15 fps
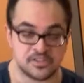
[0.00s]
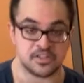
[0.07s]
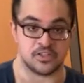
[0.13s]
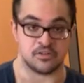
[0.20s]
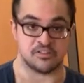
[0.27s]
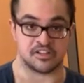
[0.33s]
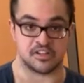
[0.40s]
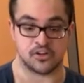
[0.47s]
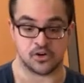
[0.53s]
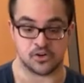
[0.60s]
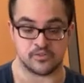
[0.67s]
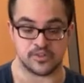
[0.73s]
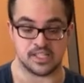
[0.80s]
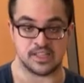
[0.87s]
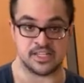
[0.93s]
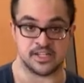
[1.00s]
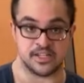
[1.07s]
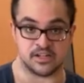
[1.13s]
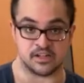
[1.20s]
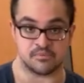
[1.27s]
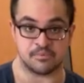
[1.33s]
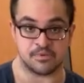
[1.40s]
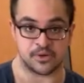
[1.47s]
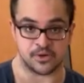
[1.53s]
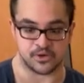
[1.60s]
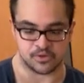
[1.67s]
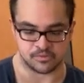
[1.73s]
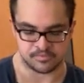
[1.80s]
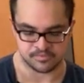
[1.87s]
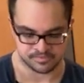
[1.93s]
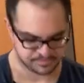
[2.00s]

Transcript: to use a curvilinear probe.